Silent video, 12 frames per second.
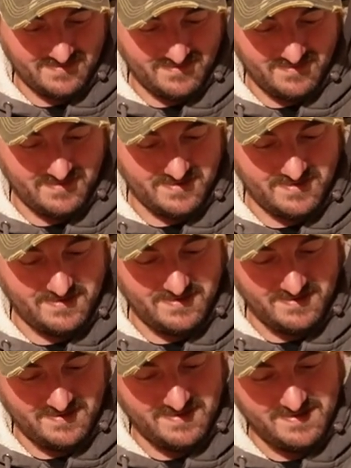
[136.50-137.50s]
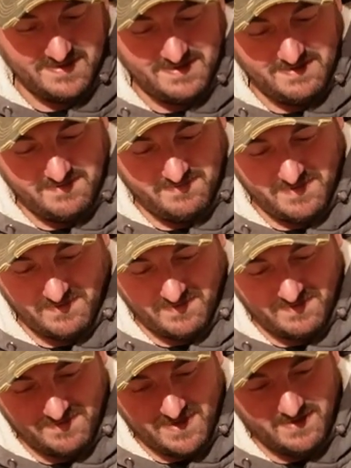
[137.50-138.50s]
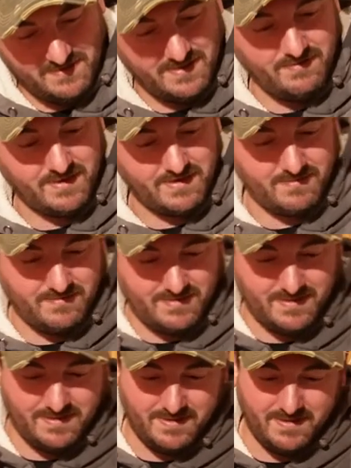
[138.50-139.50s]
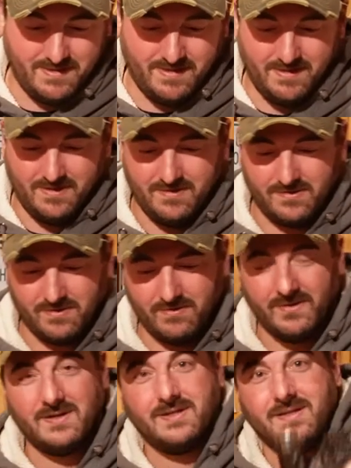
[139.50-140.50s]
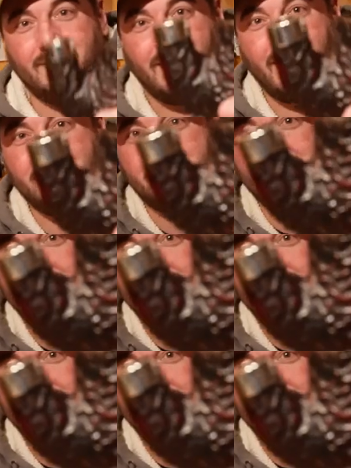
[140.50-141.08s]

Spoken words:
on. Bear with me. There we go. So as you